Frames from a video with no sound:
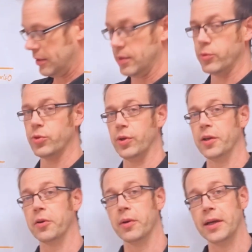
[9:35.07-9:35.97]
I'm sure you'll
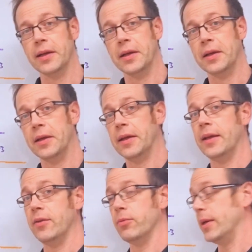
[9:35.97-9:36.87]
agree
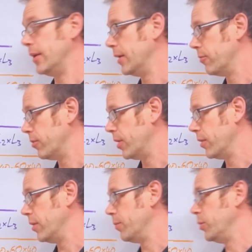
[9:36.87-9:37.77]
is really
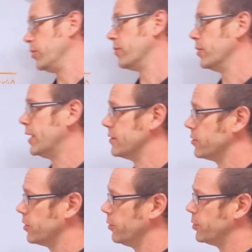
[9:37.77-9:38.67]
rather beautiful as a
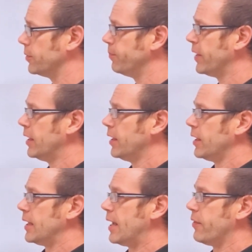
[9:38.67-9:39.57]
solution.
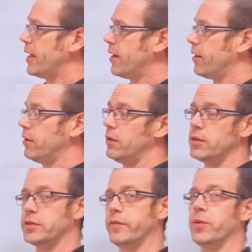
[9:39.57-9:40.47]
Now, there are
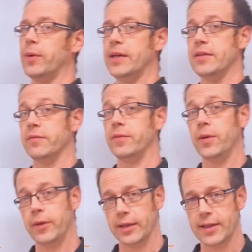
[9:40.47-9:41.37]
lots of other ways of
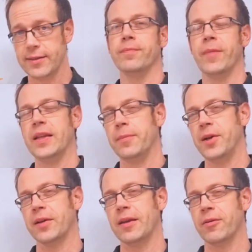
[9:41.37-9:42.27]
doing this, and the
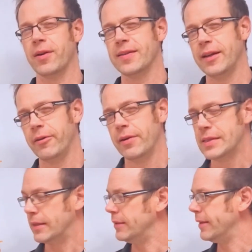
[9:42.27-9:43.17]
marking criteria is
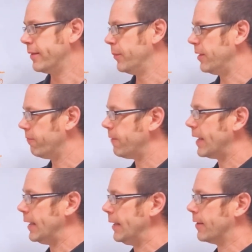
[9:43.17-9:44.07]
a little bit
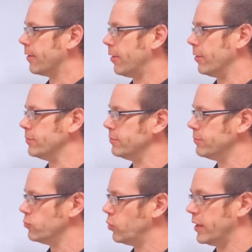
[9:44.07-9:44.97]
vague
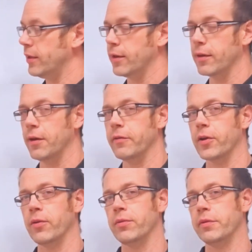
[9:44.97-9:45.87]
on whether you can kind of
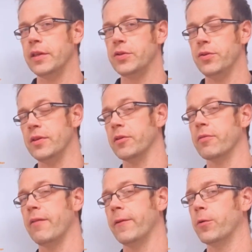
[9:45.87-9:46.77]
go through this using the
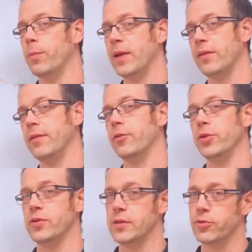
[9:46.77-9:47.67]
graphical method or
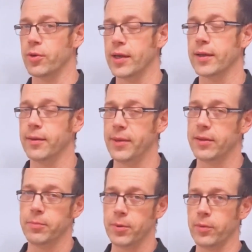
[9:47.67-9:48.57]
using the triangular
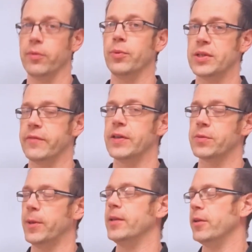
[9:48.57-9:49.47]
method, both of which I've
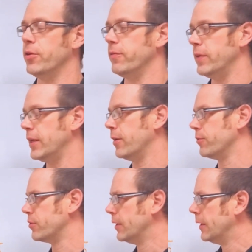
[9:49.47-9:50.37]
explained in other videos.